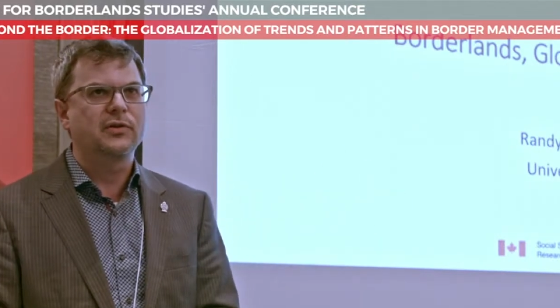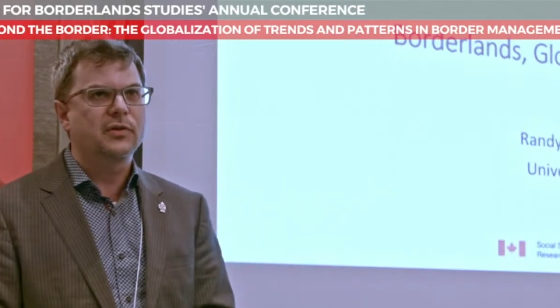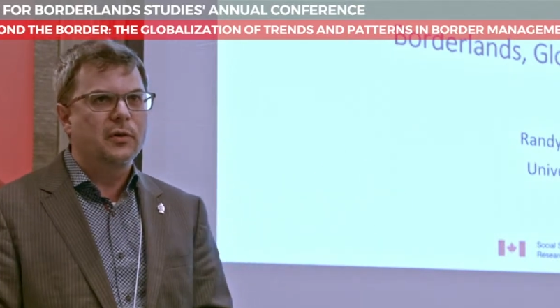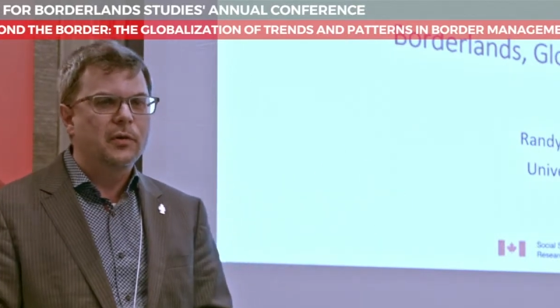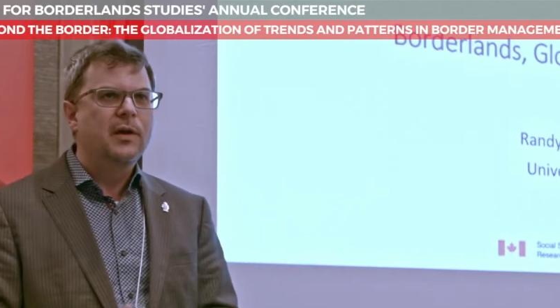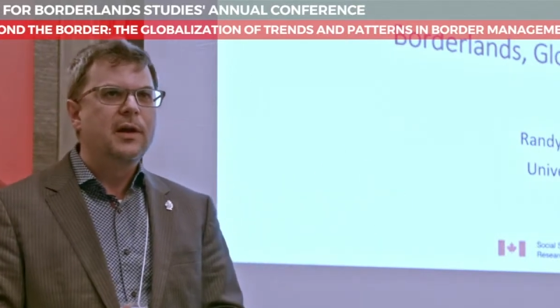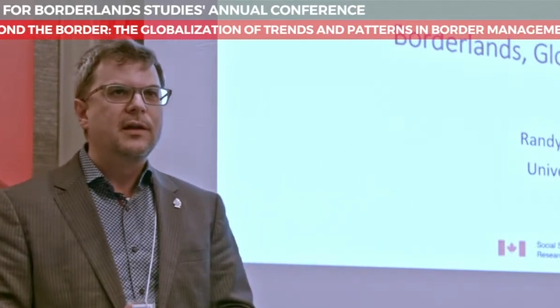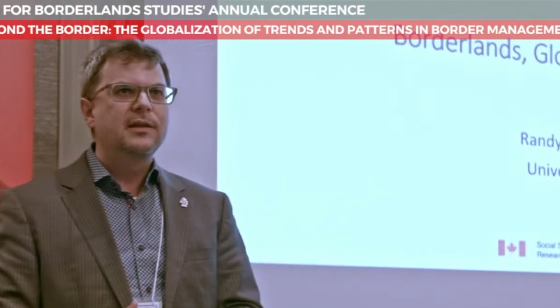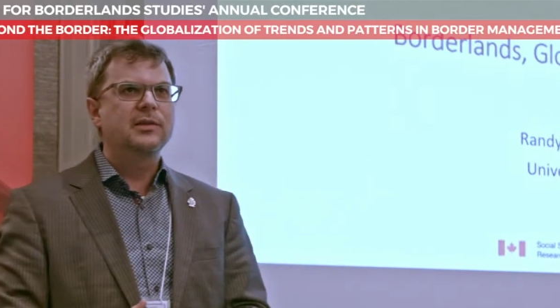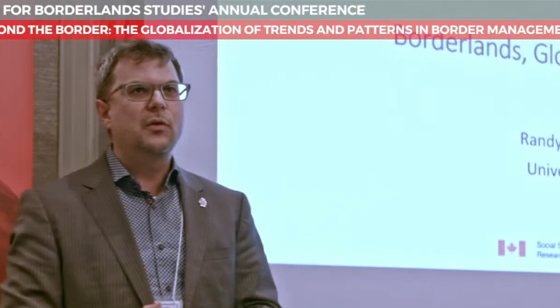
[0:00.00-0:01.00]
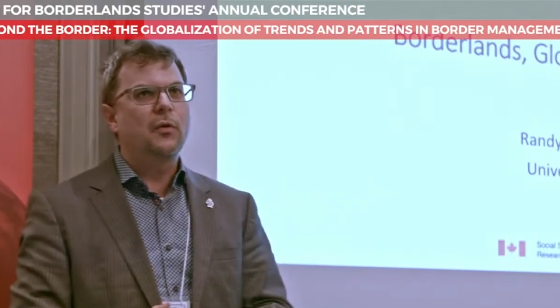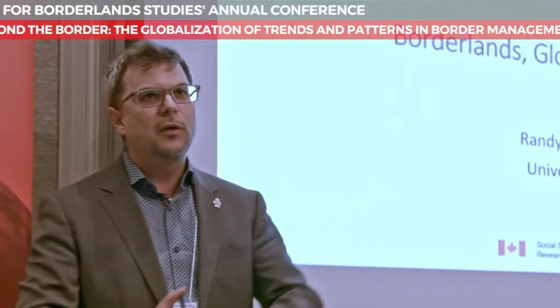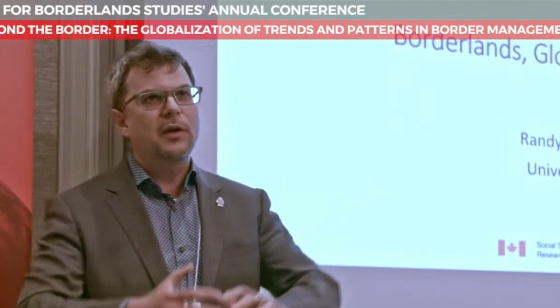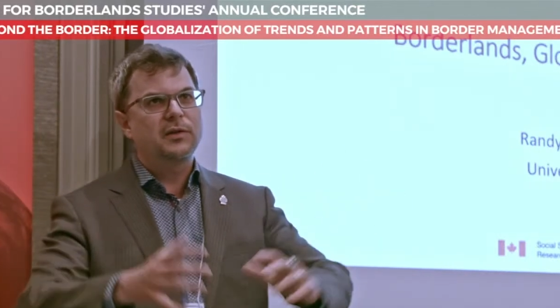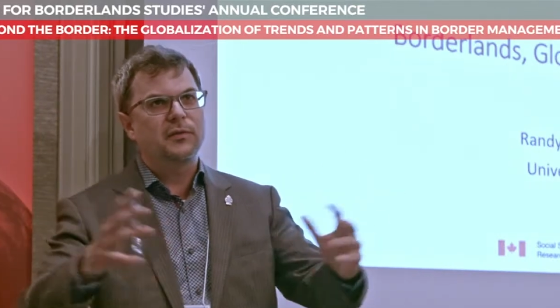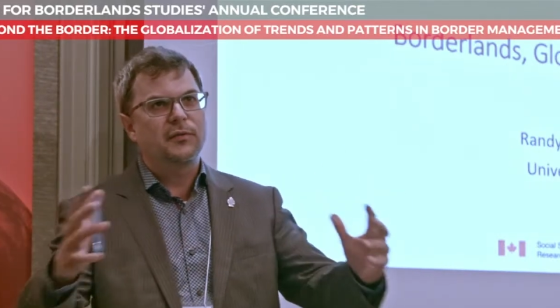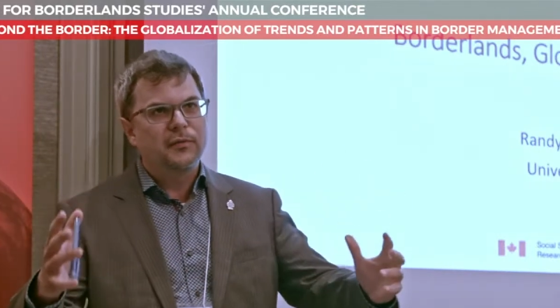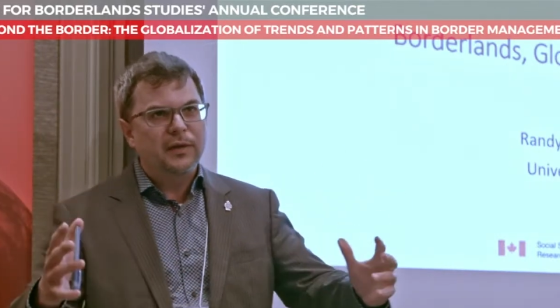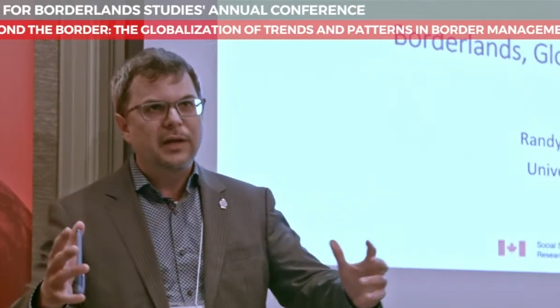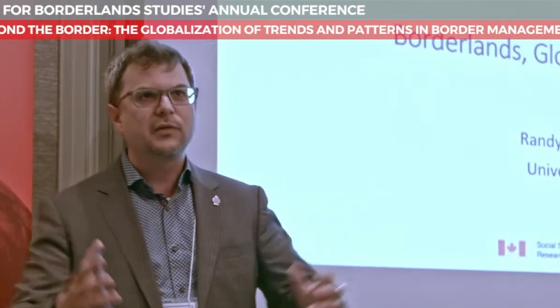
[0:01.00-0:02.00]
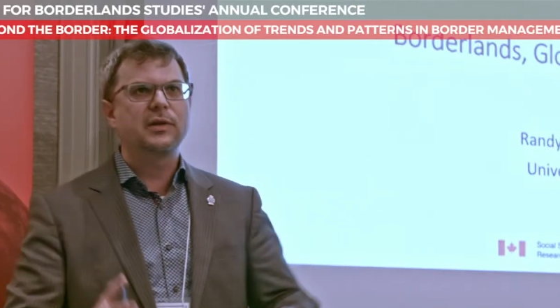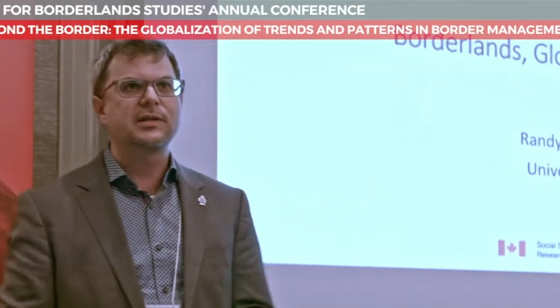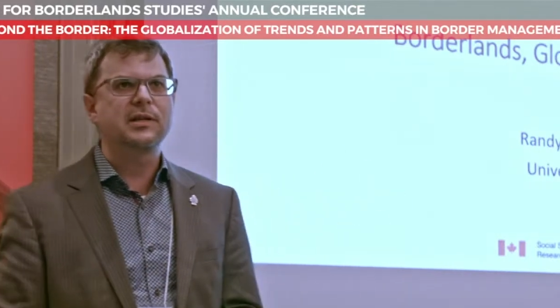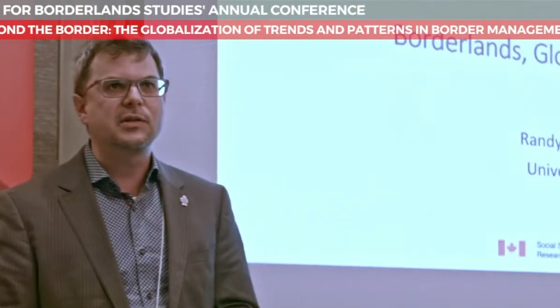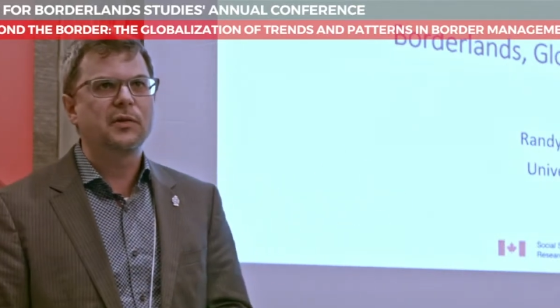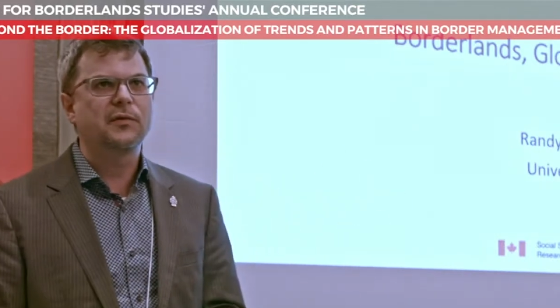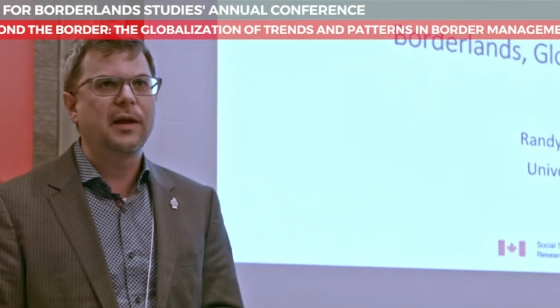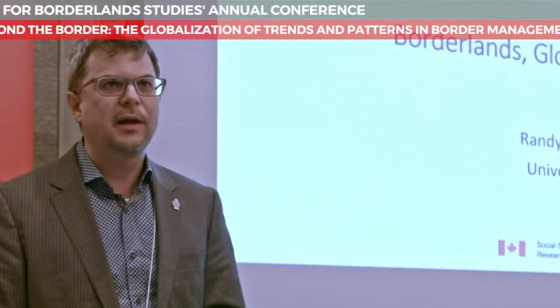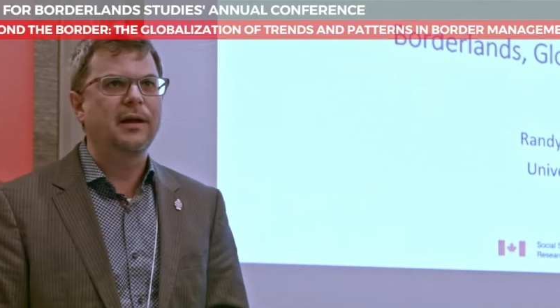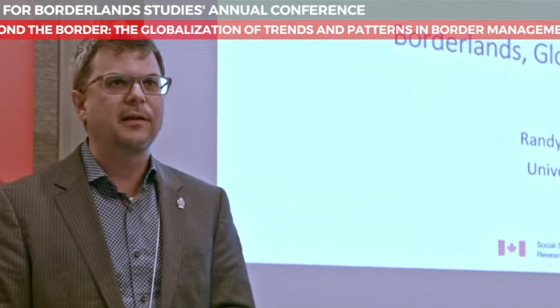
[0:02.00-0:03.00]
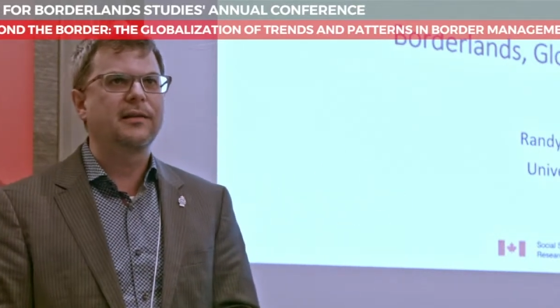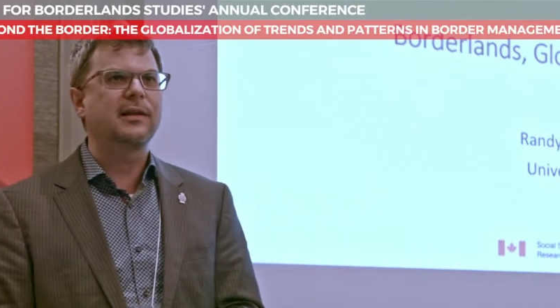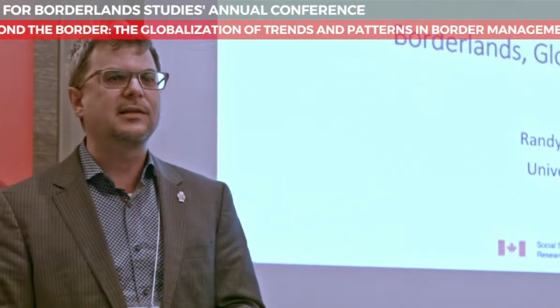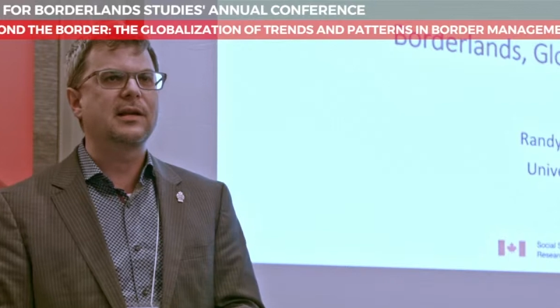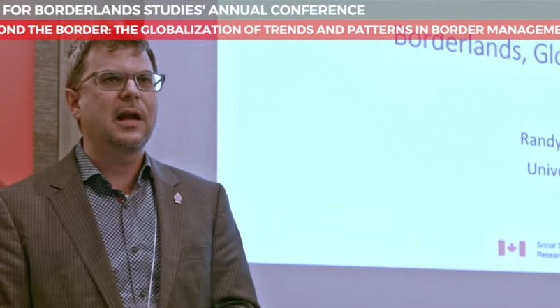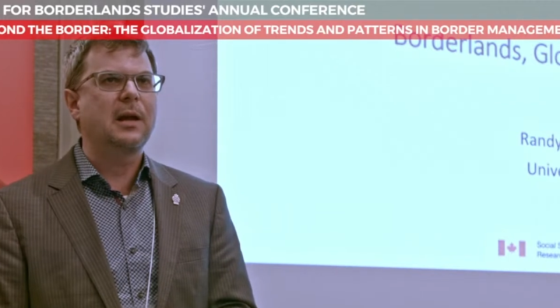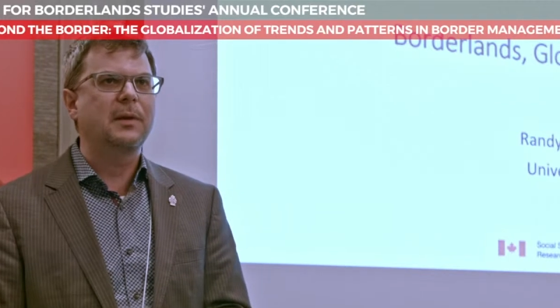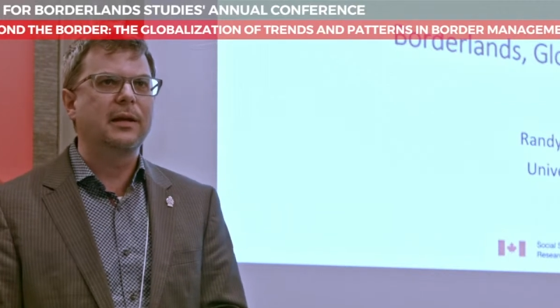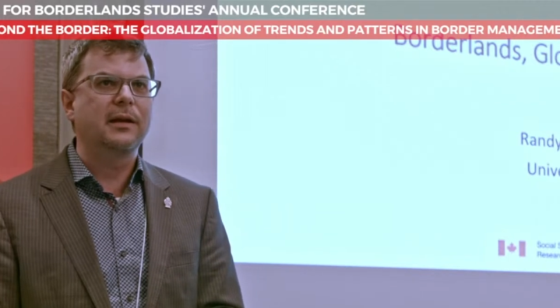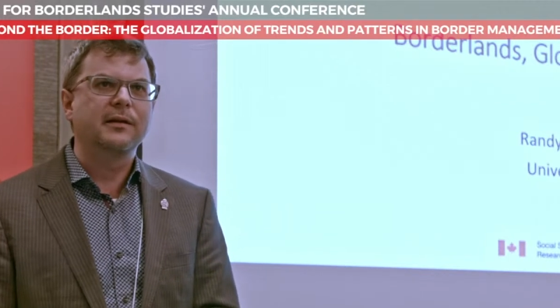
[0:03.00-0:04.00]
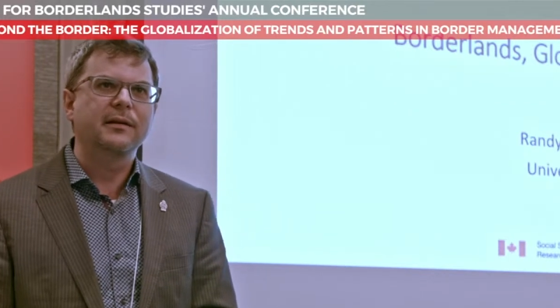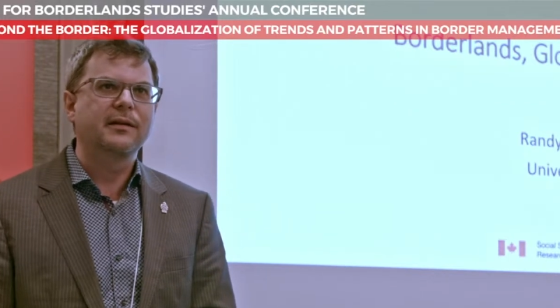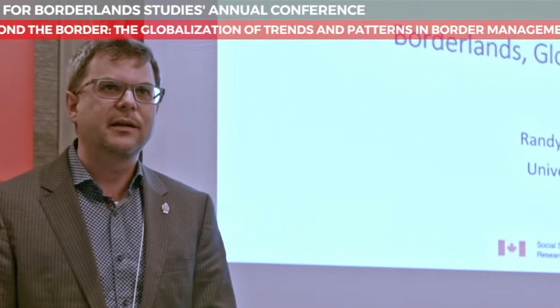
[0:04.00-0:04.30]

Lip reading: So there's a whole lot of interesting sort of things that are happening here, and